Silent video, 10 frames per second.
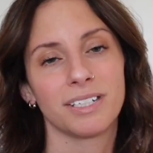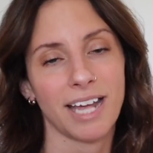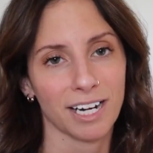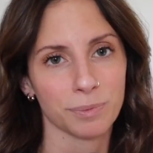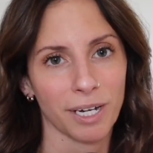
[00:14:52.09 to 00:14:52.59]

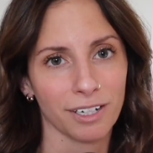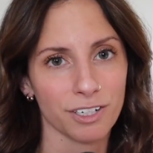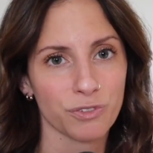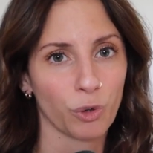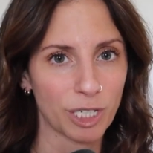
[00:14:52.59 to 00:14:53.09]

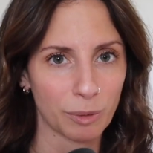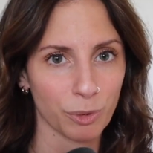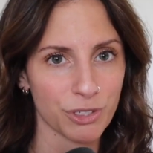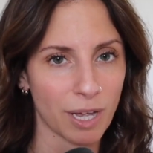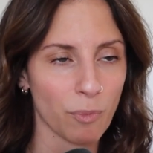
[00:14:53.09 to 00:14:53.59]
taxpayers
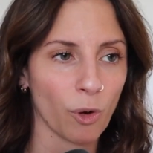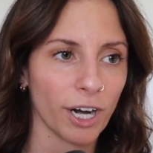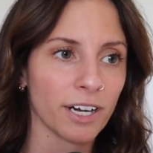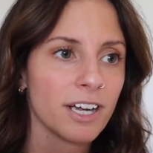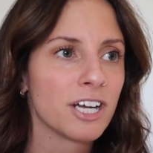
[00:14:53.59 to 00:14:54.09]
14%
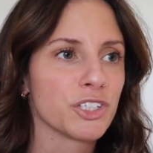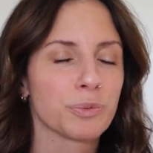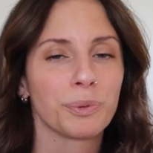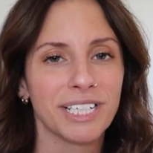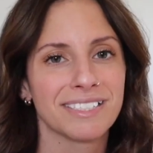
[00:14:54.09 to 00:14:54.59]
more.
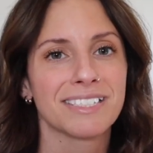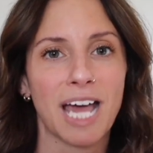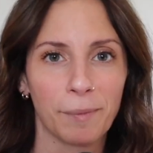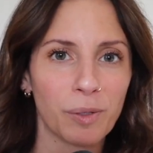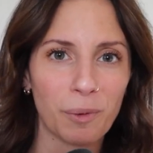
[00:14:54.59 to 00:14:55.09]
Just please
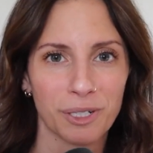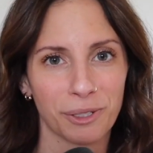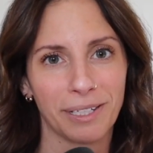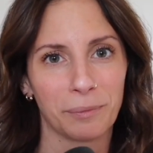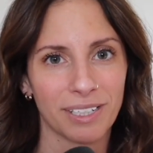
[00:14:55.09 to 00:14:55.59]
tell me what we're
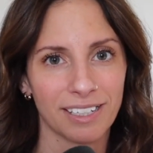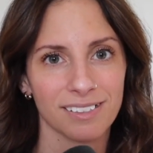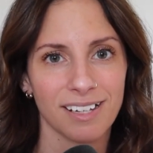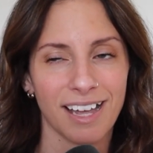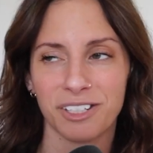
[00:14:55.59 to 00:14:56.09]
doing with it.
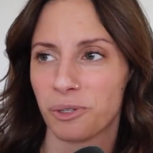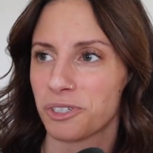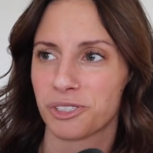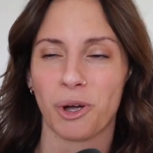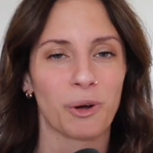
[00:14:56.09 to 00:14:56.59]
And don't
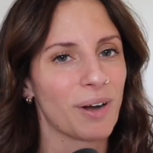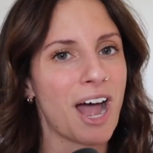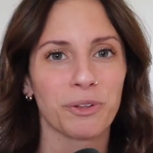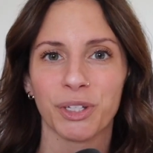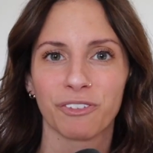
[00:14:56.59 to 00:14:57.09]
just go
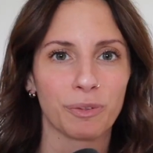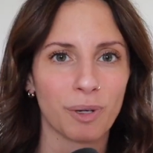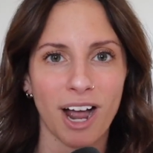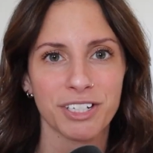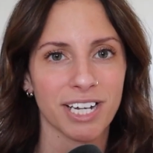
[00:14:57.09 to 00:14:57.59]
around looking for
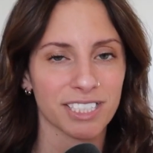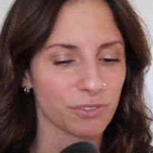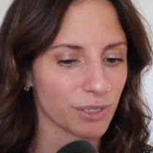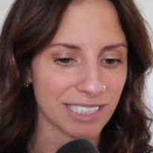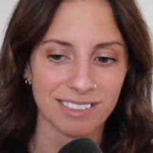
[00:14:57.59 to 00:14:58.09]
projects
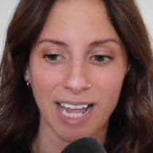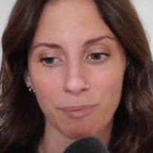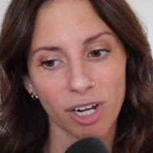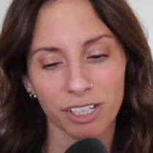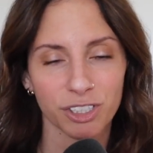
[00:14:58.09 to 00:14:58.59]
for these slam
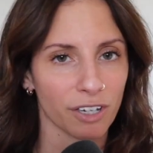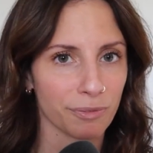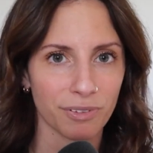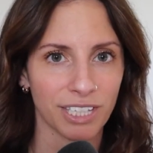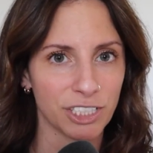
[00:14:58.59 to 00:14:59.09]
dunks of
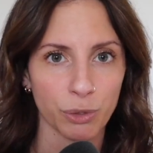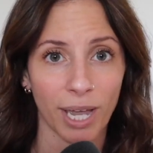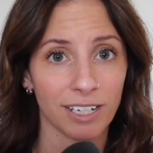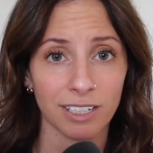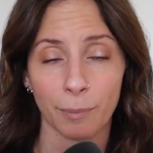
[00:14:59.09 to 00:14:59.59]
things you
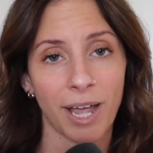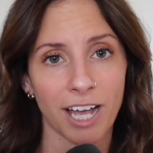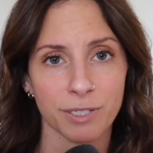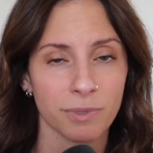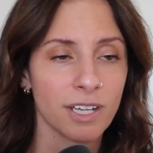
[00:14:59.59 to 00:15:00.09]
hated in the
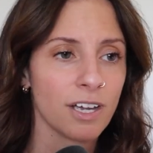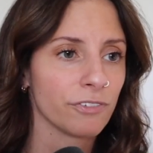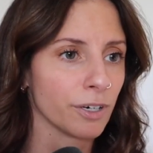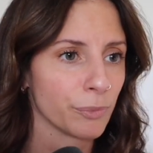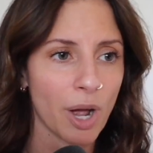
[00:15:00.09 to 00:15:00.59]
past
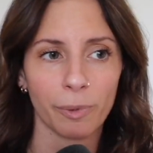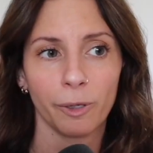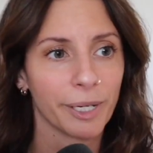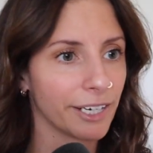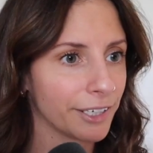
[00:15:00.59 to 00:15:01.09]
from Rob
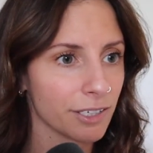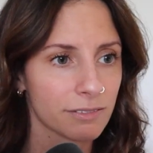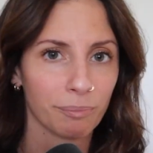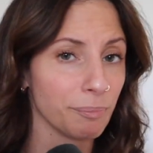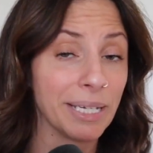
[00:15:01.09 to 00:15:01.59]
Palmieri or
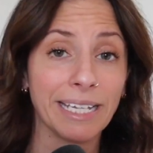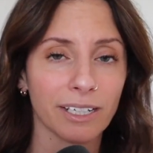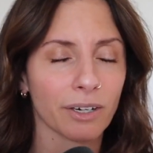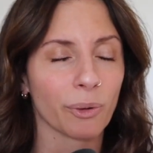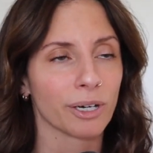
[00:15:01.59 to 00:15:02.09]

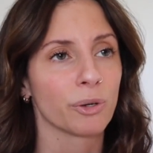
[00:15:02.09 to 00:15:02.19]
me or